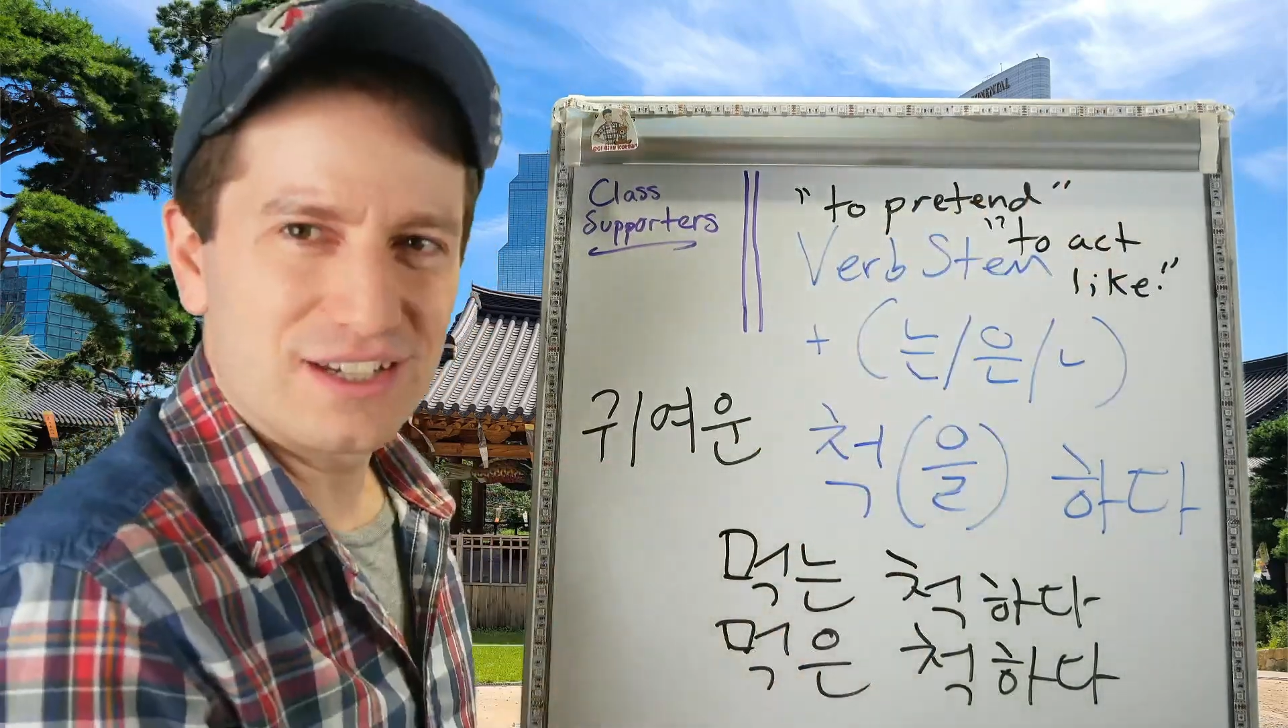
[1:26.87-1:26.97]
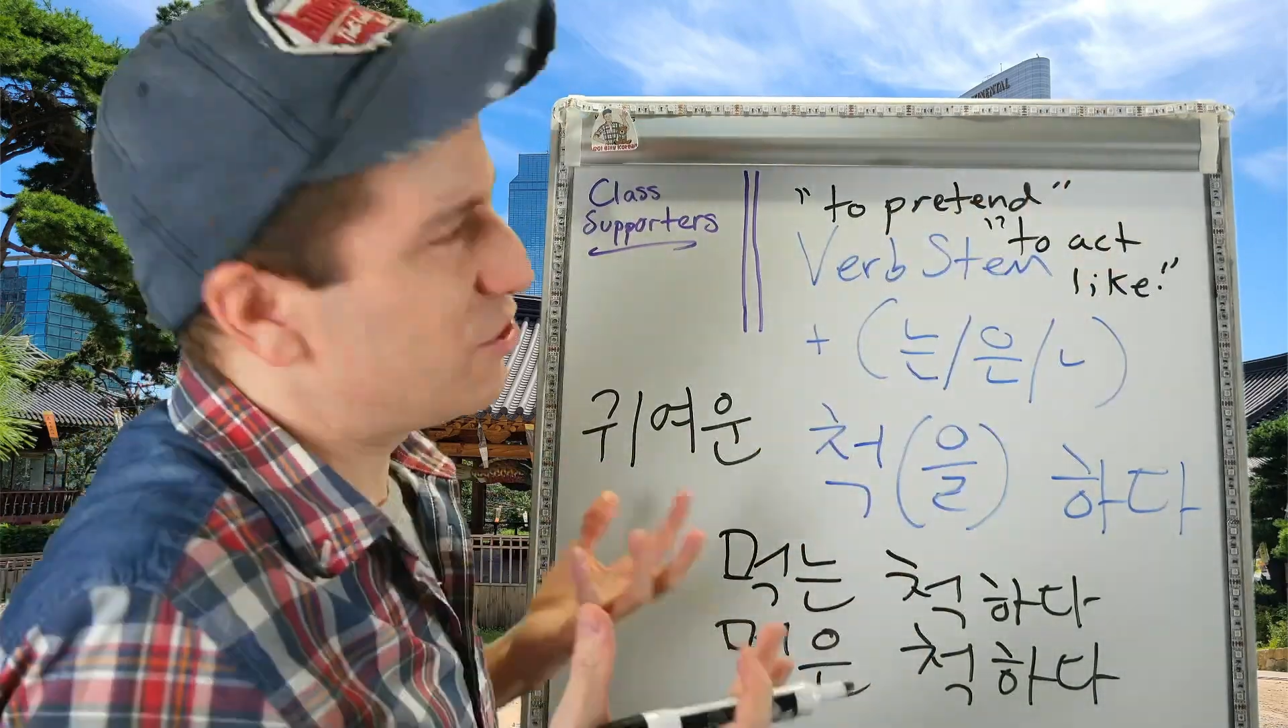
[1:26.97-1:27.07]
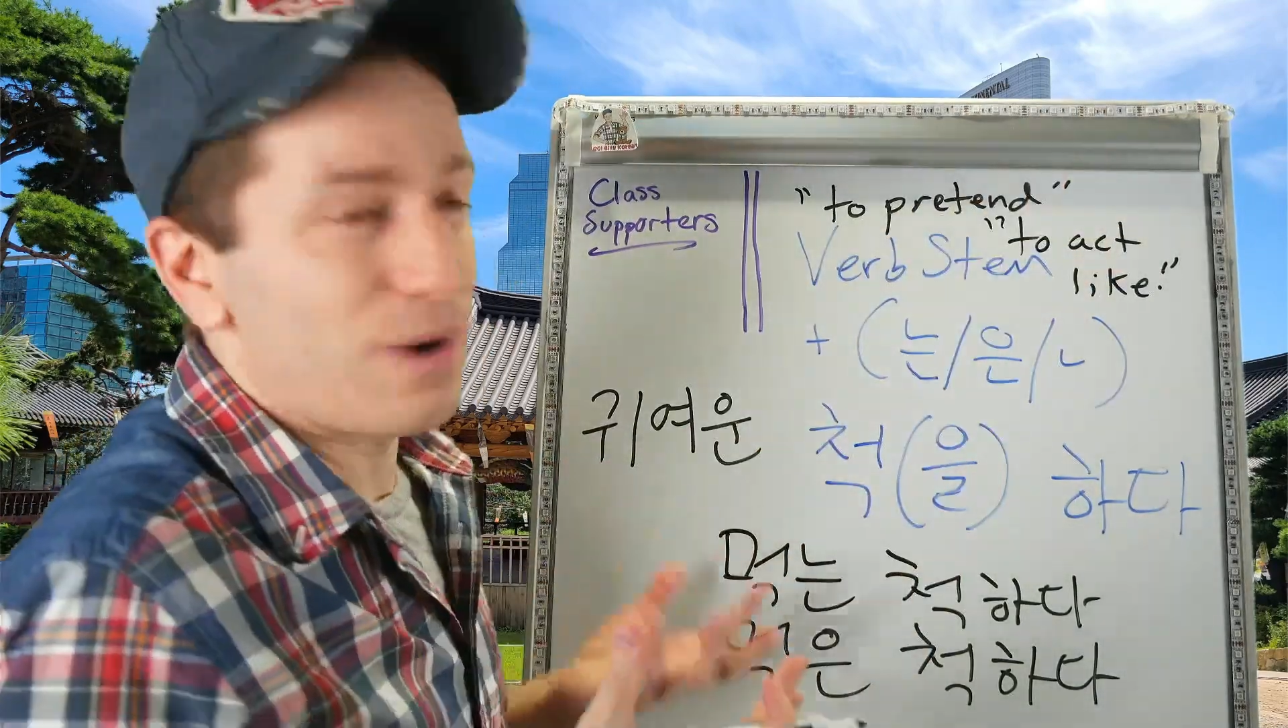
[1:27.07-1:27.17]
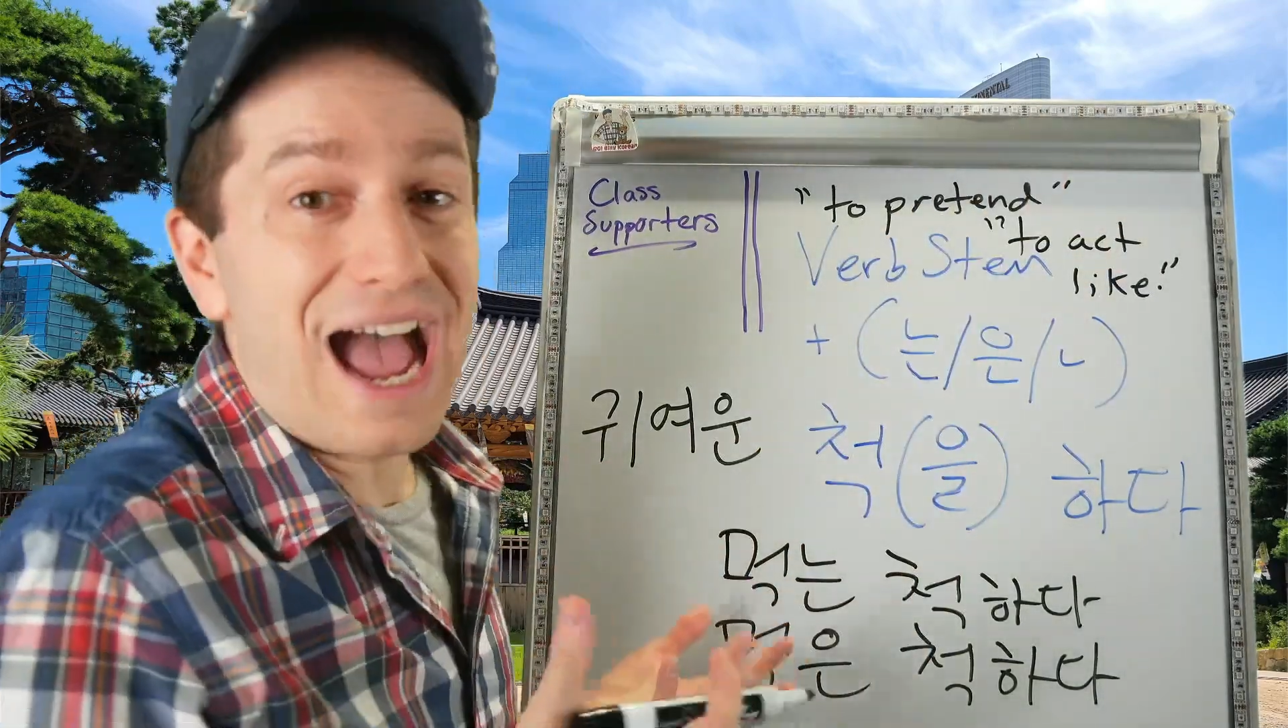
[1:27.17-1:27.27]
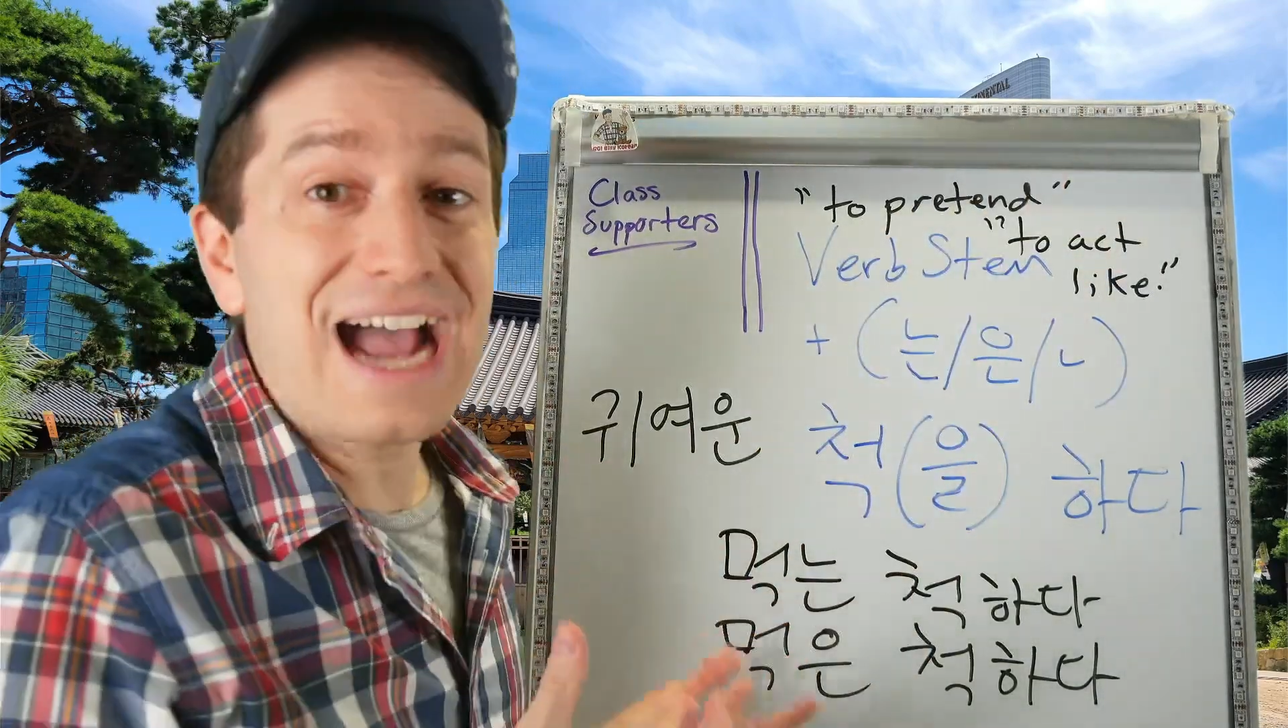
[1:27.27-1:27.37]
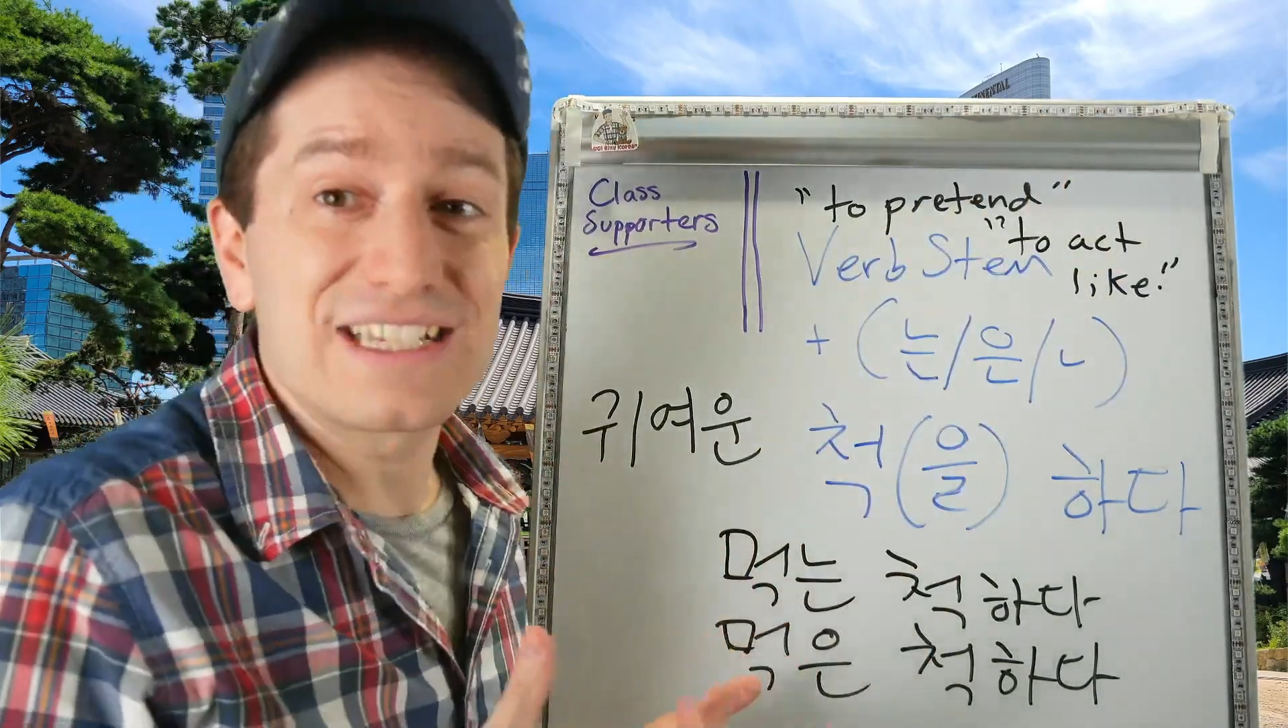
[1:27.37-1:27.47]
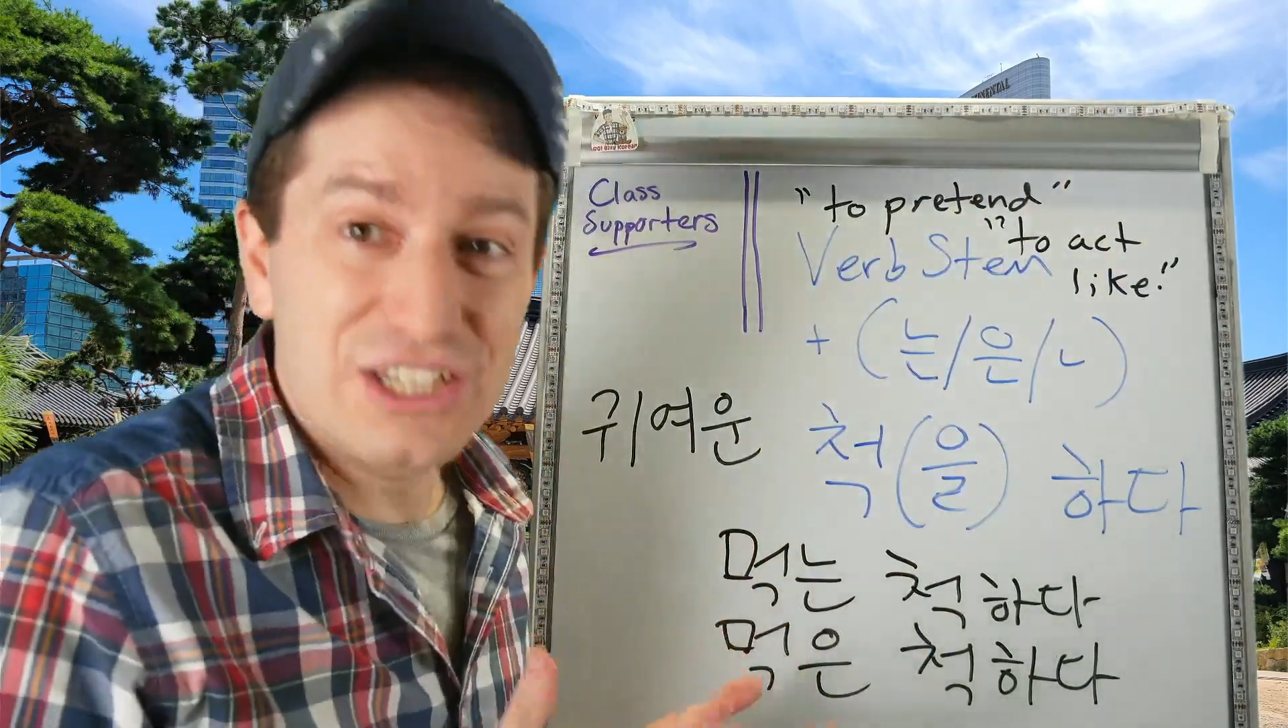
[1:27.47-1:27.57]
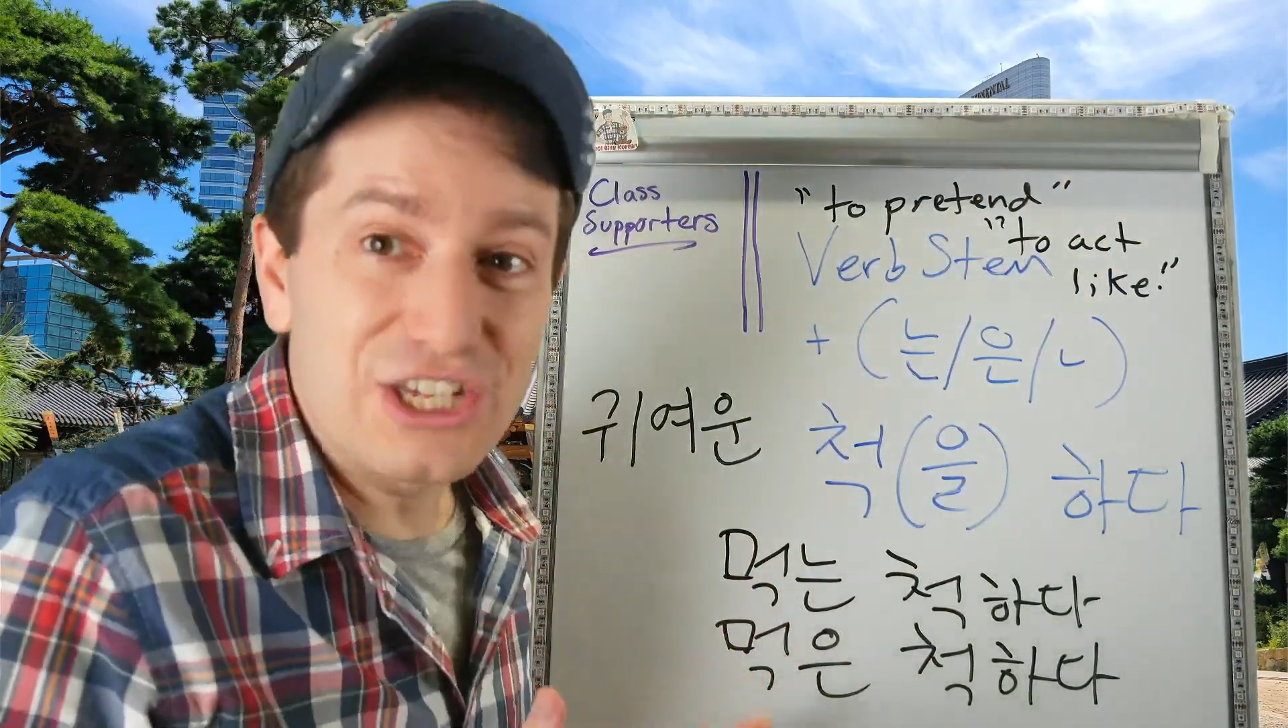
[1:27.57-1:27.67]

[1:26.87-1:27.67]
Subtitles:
to act